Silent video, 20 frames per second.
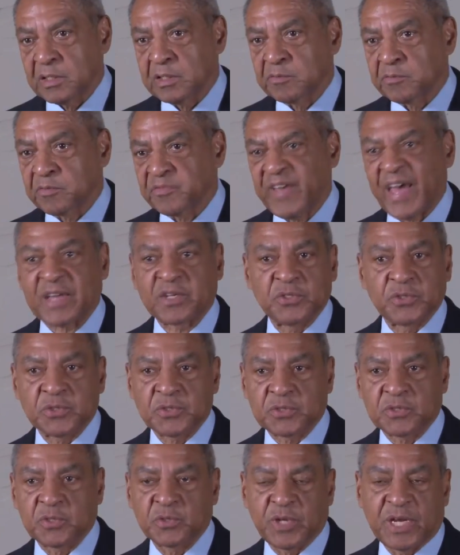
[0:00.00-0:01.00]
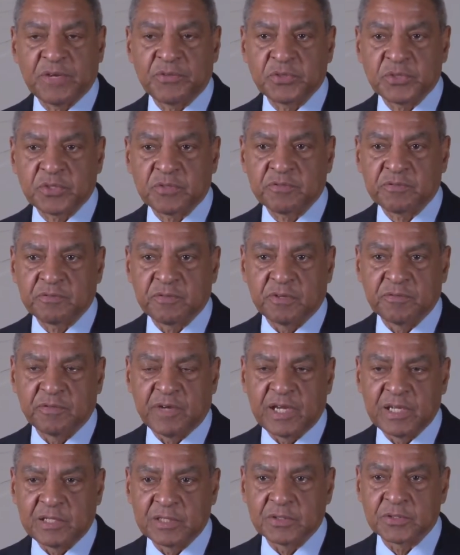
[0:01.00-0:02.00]
uh, factors, the drivers of
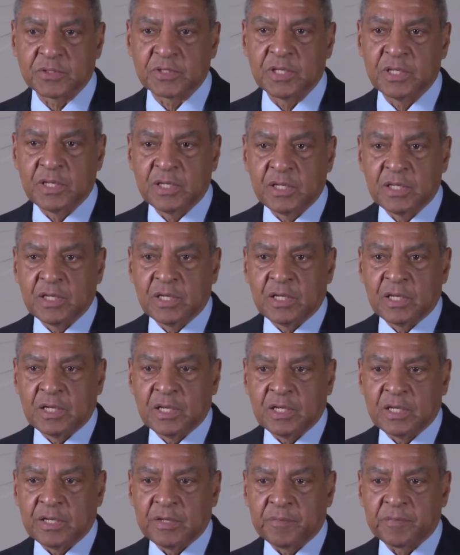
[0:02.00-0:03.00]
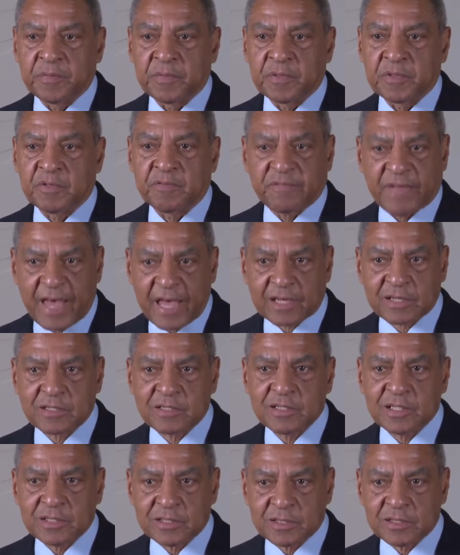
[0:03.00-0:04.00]
violence. Um, the
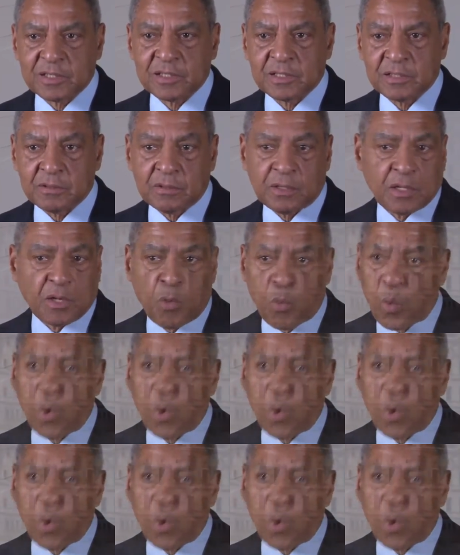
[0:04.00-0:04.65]
fact that uh, a